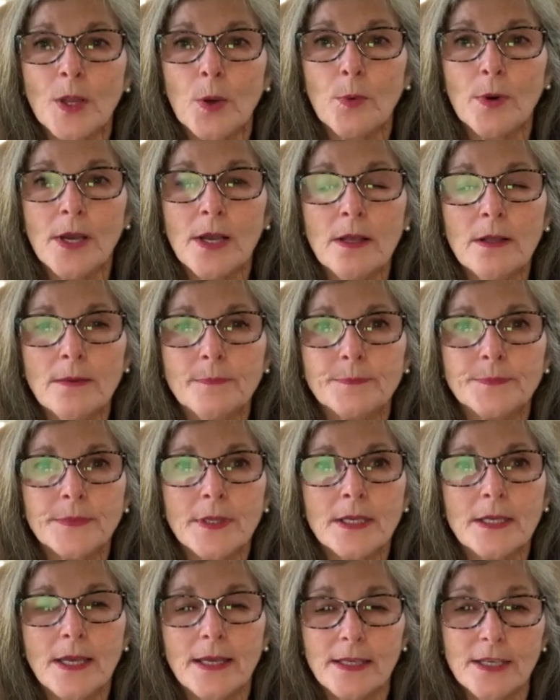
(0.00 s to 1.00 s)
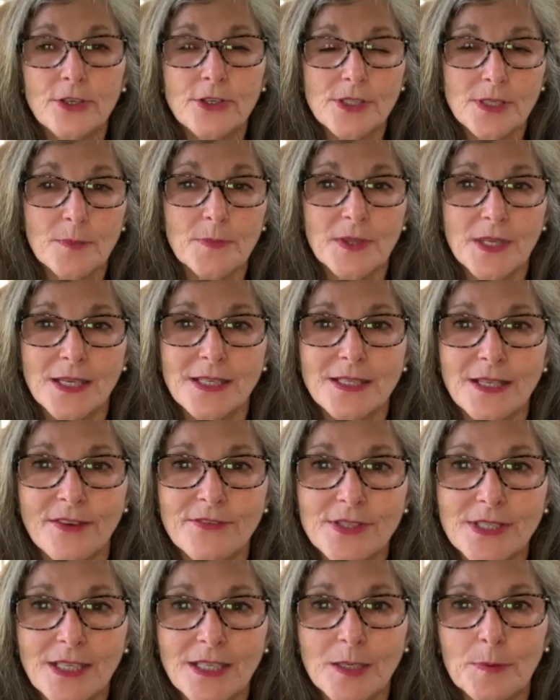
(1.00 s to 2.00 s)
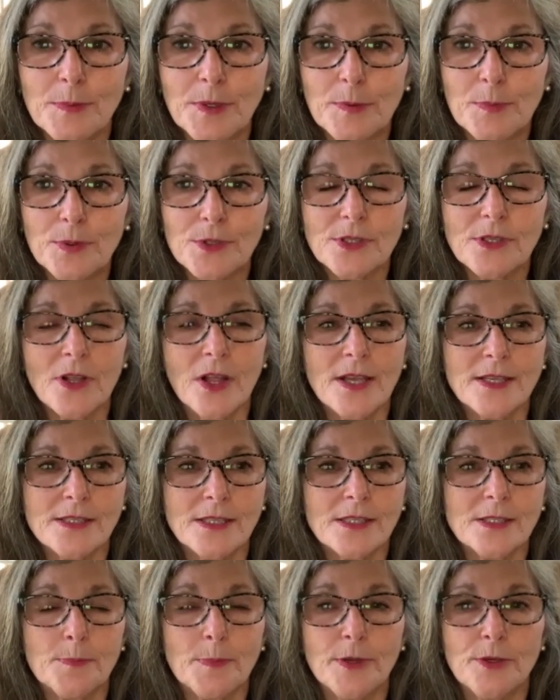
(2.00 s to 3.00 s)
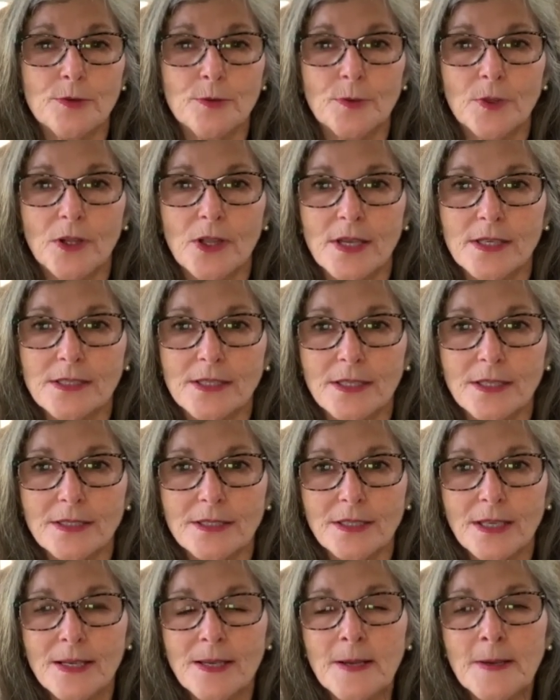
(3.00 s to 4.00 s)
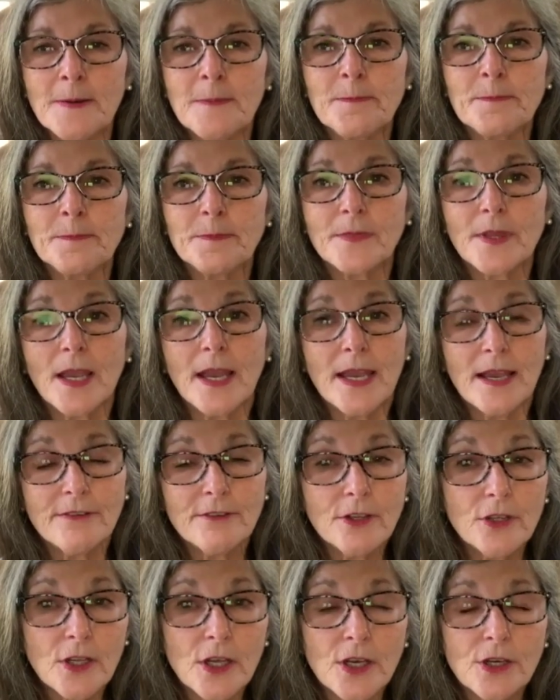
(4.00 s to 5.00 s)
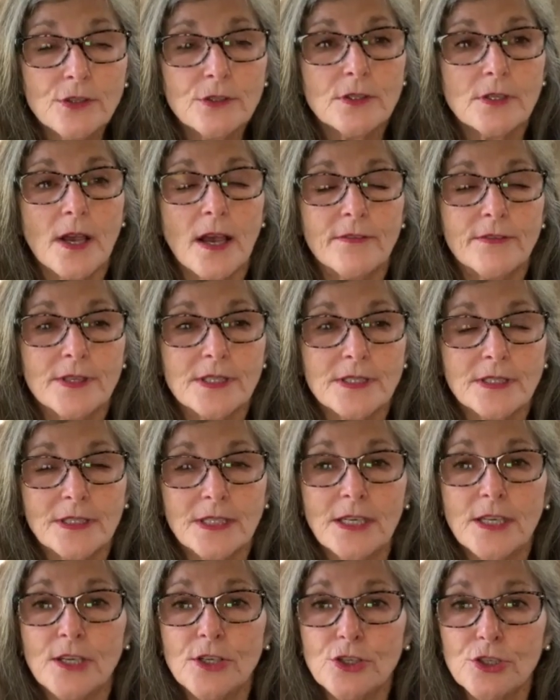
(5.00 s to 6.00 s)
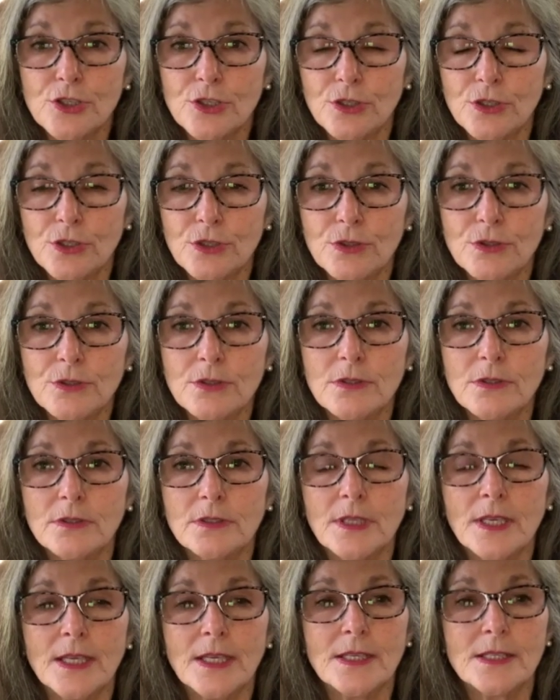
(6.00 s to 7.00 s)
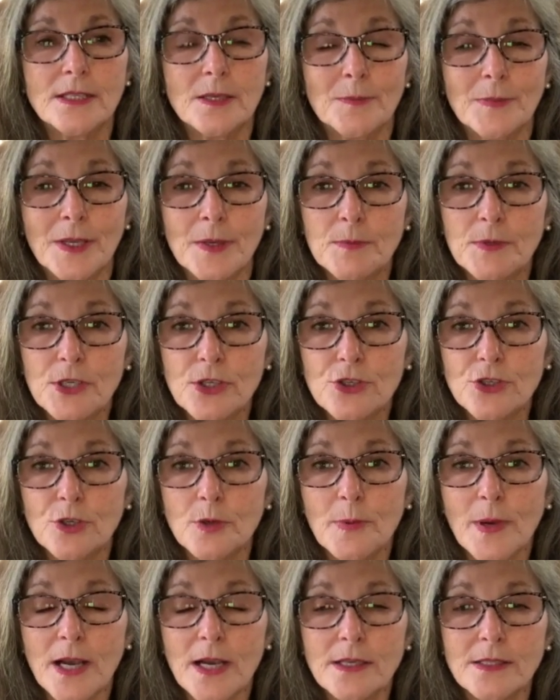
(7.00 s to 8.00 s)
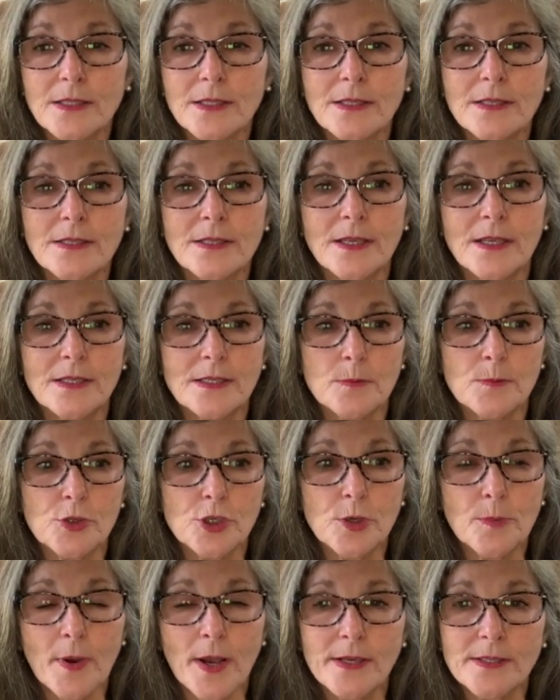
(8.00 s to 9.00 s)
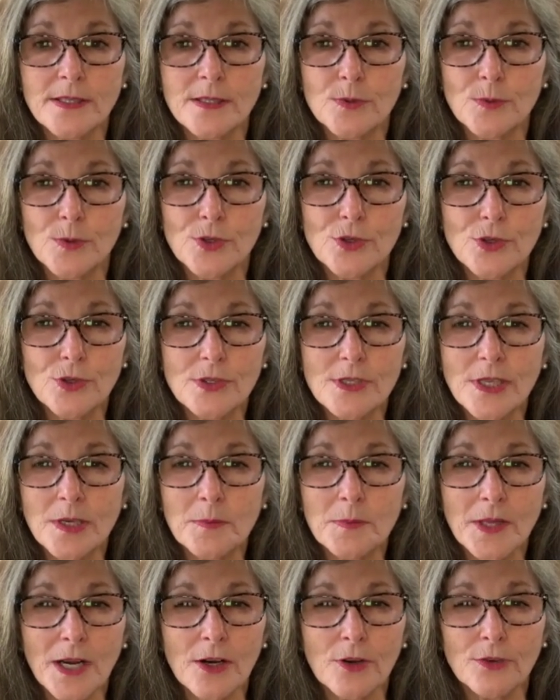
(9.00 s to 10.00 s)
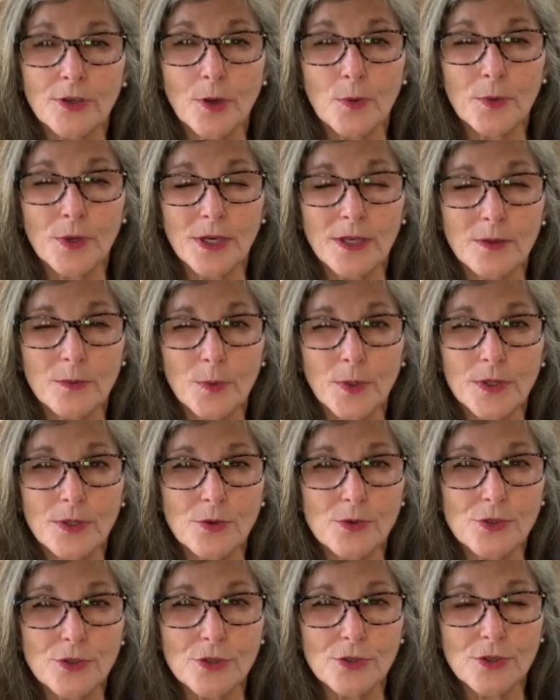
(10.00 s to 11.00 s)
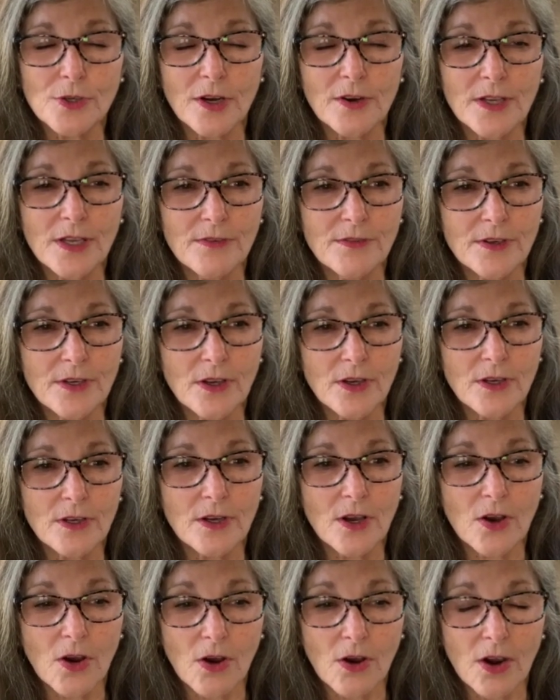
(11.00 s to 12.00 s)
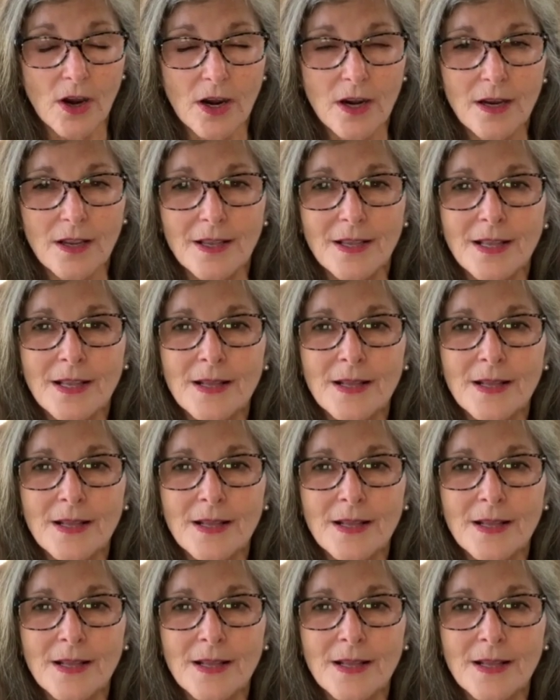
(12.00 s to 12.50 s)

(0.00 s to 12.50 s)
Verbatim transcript: Well, and here's some things I've seen in people's closets, bedroom closets. I have clothes, obviously, and shoes, and some empty shoe boxes, and some shoe boxes with shoes in them that I don't know what, what those shoes are even are.